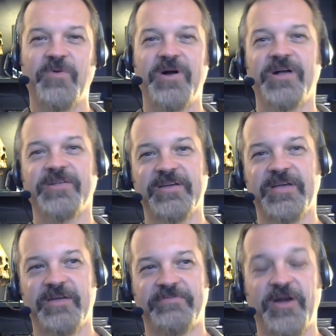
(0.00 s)
was I
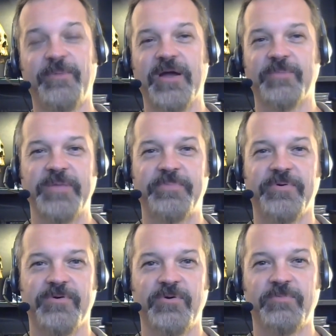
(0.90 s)
got a fair amount of
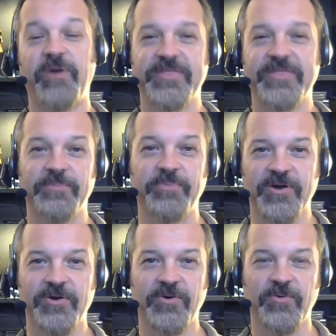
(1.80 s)
people who bought the
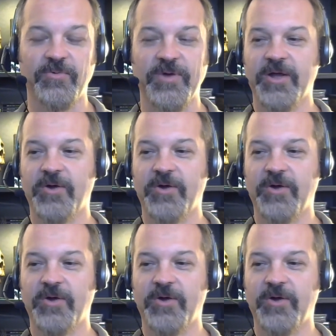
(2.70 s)
book who